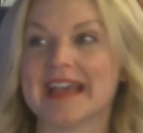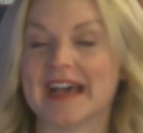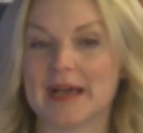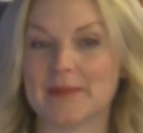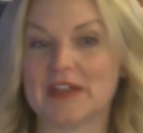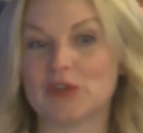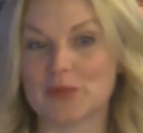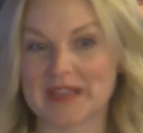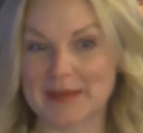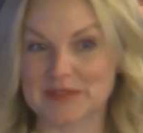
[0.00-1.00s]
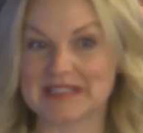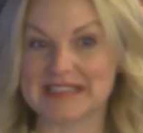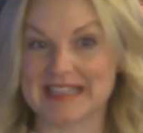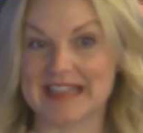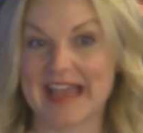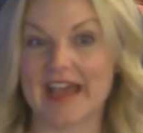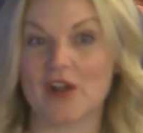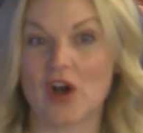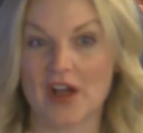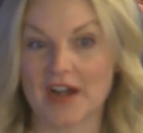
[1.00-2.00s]
Um, um, and you'll be able to see
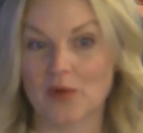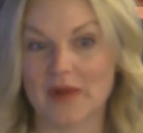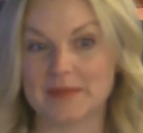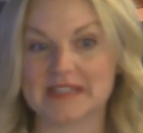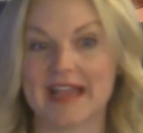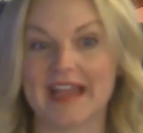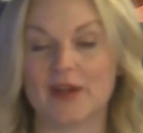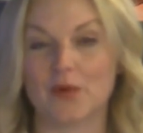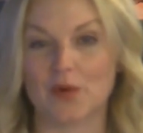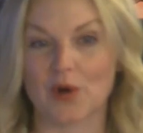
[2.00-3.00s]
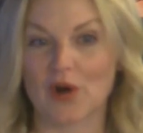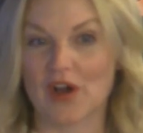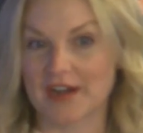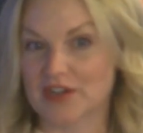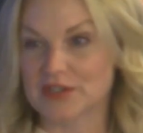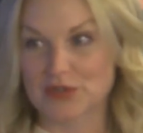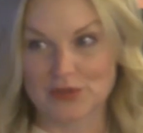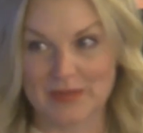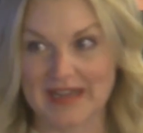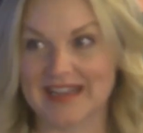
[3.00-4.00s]
that on our website or on our
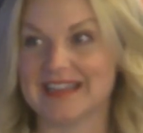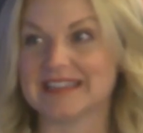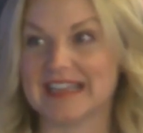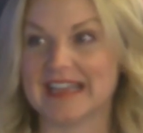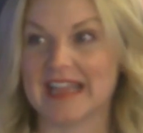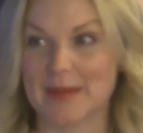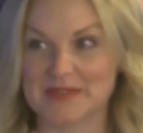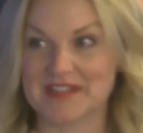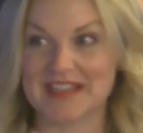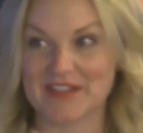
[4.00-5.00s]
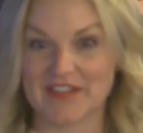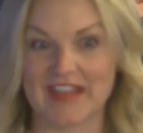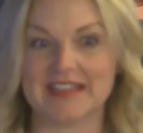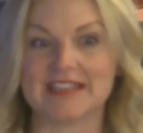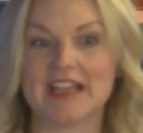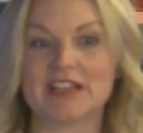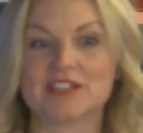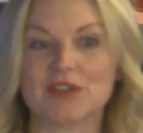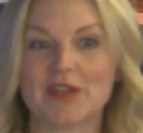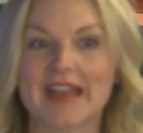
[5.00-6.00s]
social media leading up to the event.
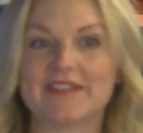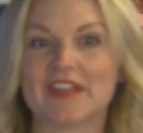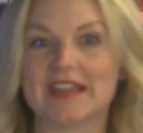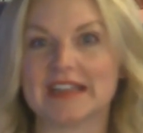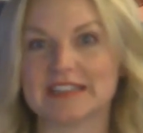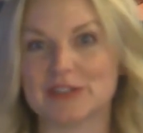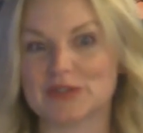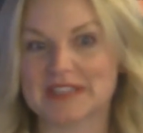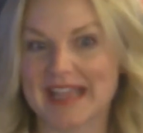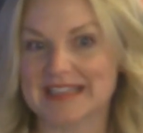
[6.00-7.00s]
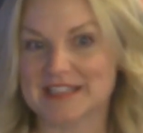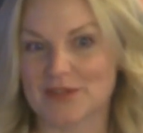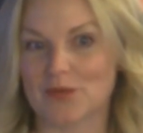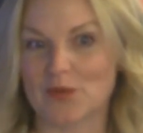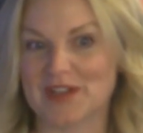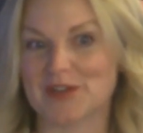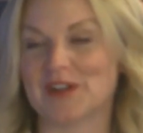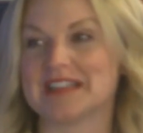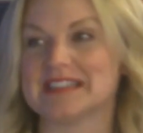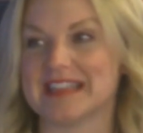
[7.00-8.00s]
So you kind of get a little taste of what you're
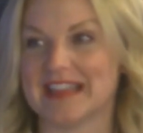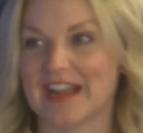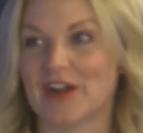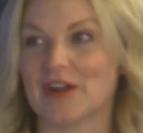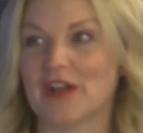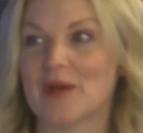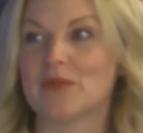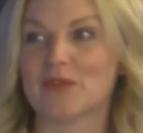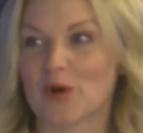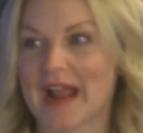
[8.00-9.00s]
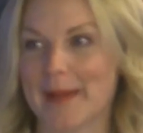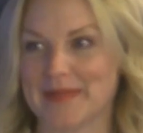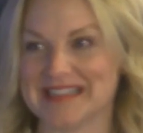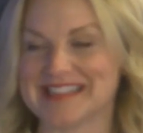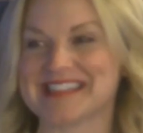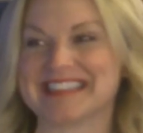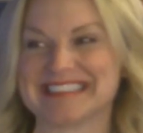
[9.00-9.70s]
going to see there before it happens.